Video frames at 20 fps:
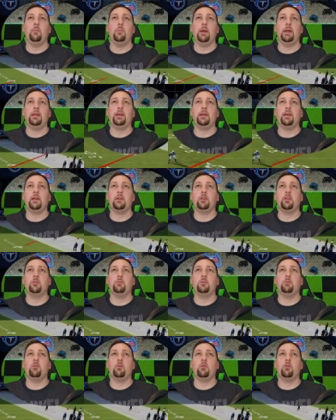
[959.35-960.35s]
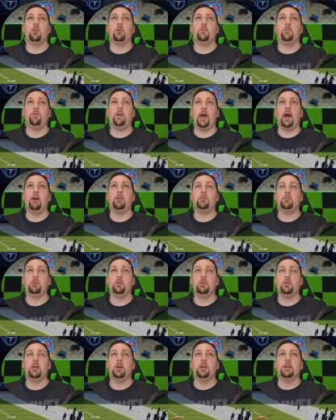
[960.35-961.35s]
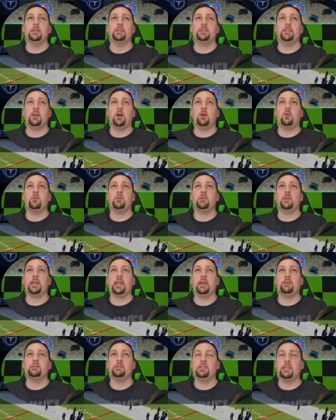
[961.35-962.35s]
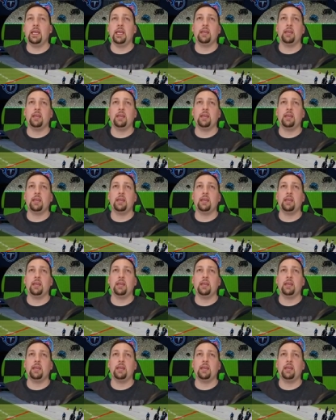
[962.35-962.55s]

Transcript: making it a little bit more valuable. So like I was